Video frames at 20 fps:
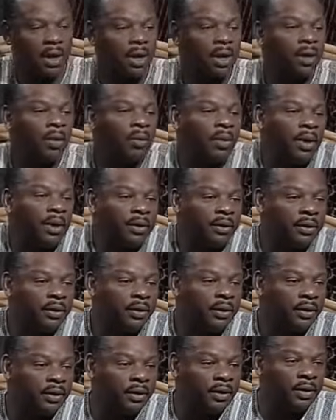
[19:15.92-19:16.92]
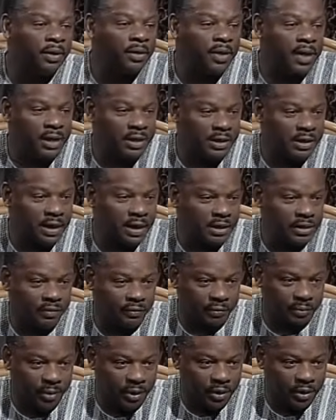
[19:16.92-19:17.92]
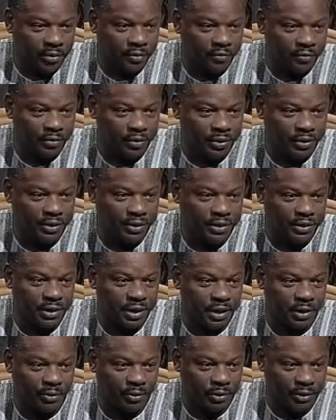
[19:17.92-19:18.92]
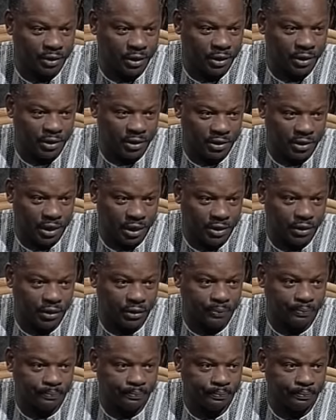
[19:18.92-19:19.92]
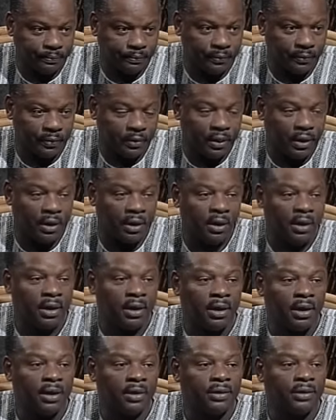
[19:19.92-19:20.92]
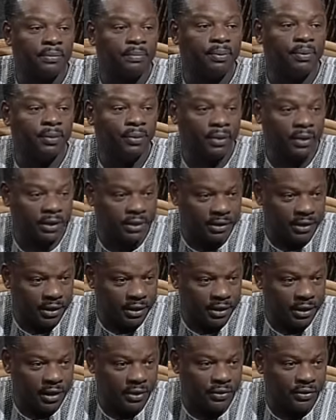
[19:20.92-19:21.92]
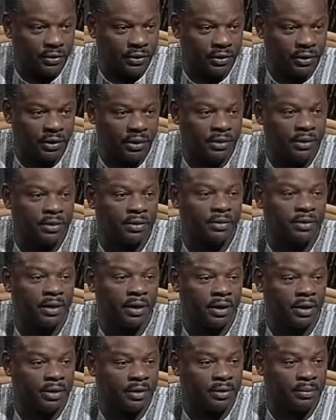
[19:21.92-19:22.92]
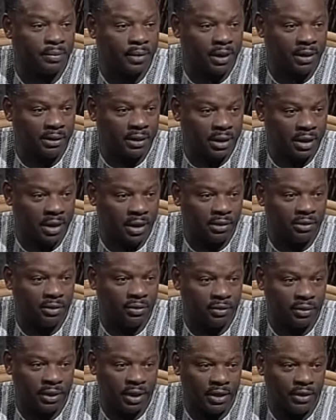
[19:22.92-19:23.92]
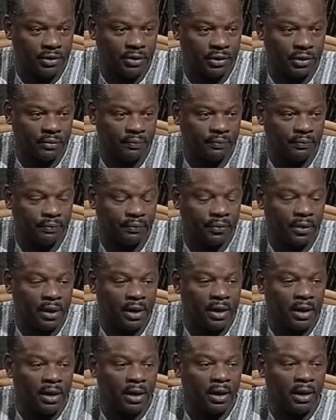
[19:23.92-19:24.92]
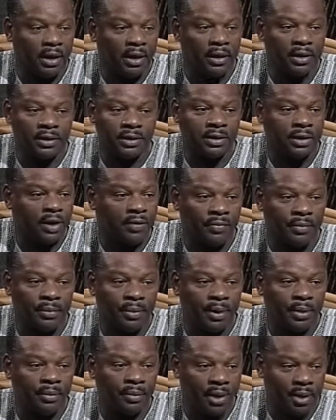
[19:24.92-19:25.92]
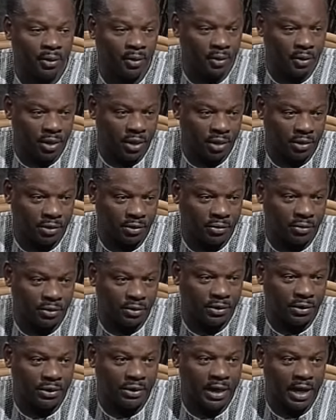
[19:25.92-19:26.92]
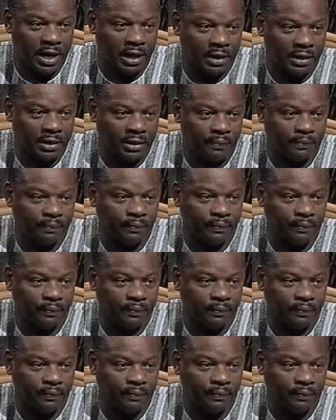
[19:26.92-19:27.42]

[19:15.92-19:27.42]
Well, the United States of America, of course, is a heterogeneous nation. It's a pluralistic nation. It is a multicultural nation. It has never been a monocultural society.